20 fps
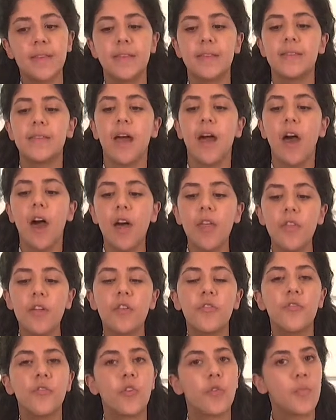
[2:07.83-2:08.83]
is the other
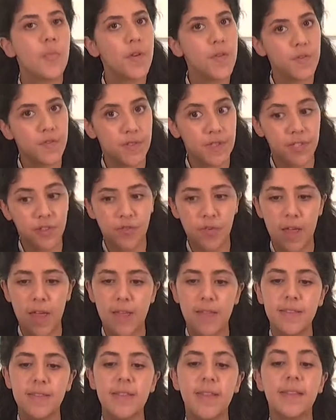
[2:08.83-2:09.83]
form of
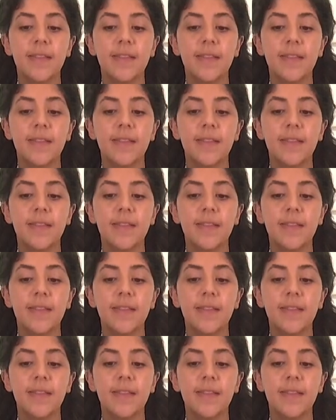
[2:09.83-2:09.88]
stress